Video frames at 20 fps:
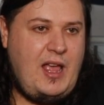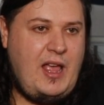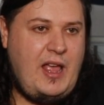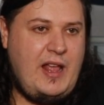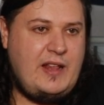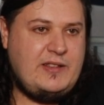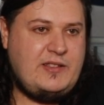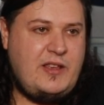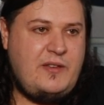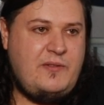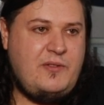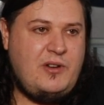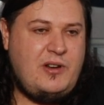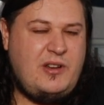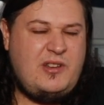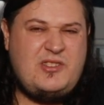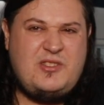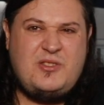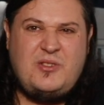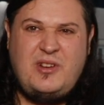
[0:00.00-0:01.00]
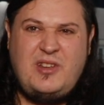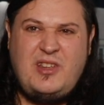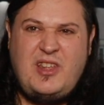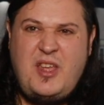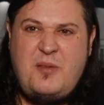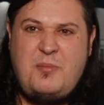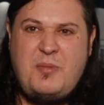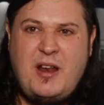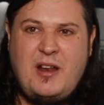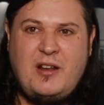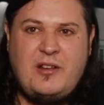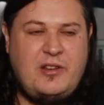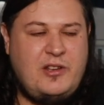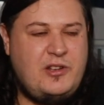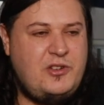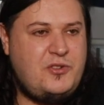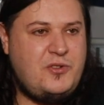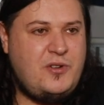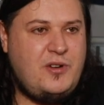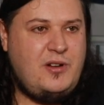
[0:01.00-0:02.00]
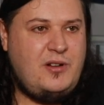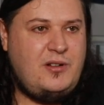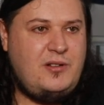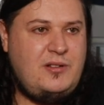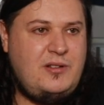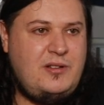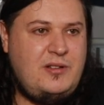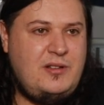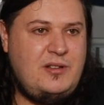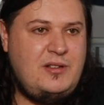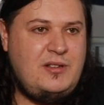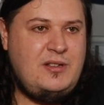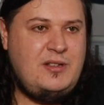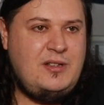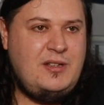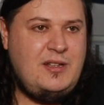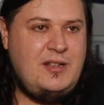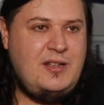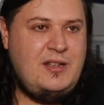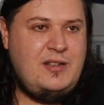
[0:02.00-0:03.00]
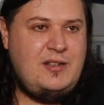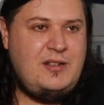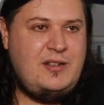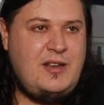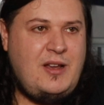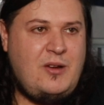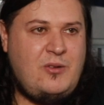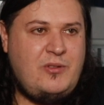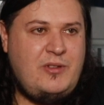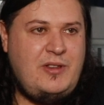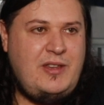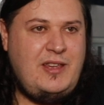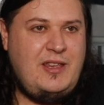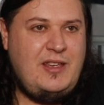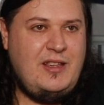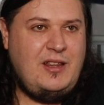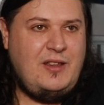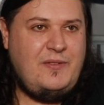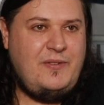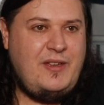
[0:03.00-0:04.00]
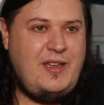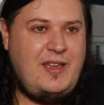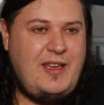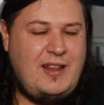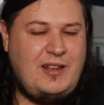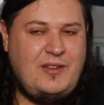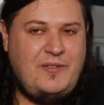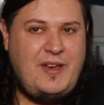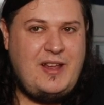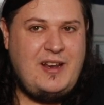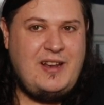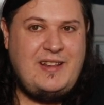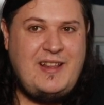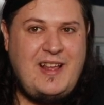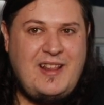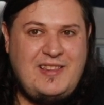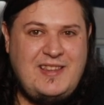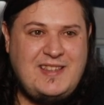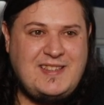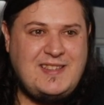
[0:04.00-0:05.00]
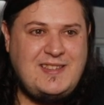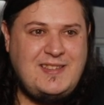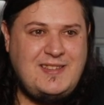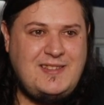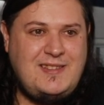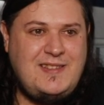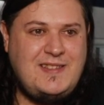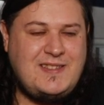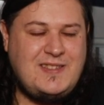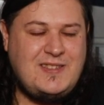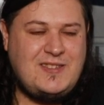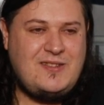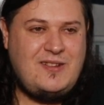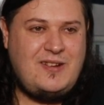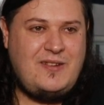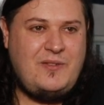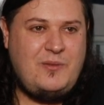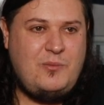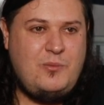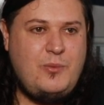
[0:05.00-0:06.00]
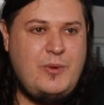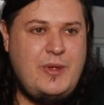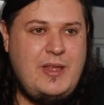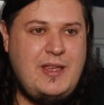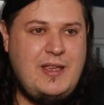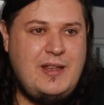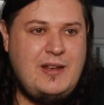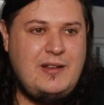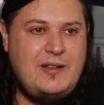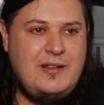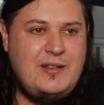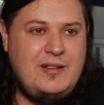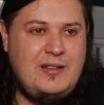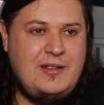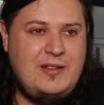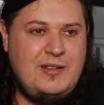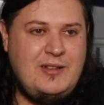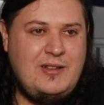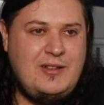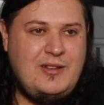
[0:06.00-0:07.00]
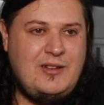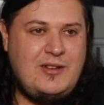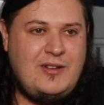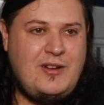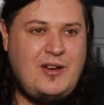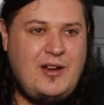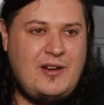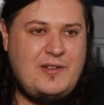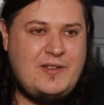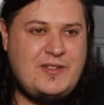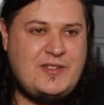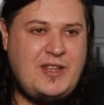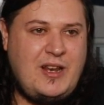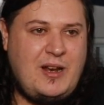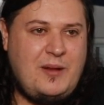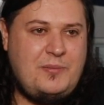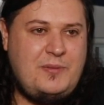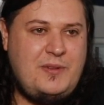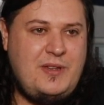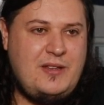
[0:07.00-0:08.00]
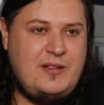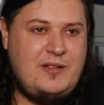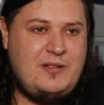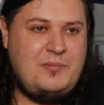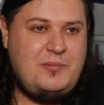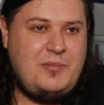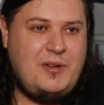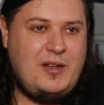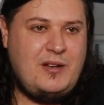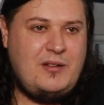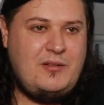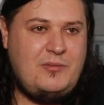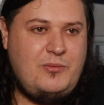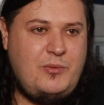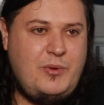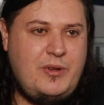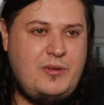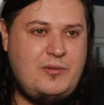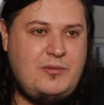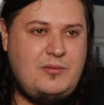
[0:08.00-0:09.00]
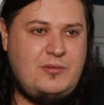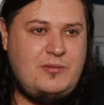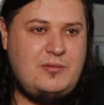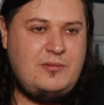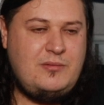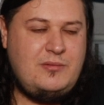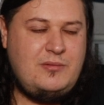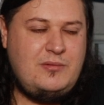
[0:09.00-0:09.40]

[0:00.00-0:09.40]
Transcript: And so you've got to sort of keep that under control. Now we're in the elevator. Now this is sort of a weird kind of setup deal, but we'll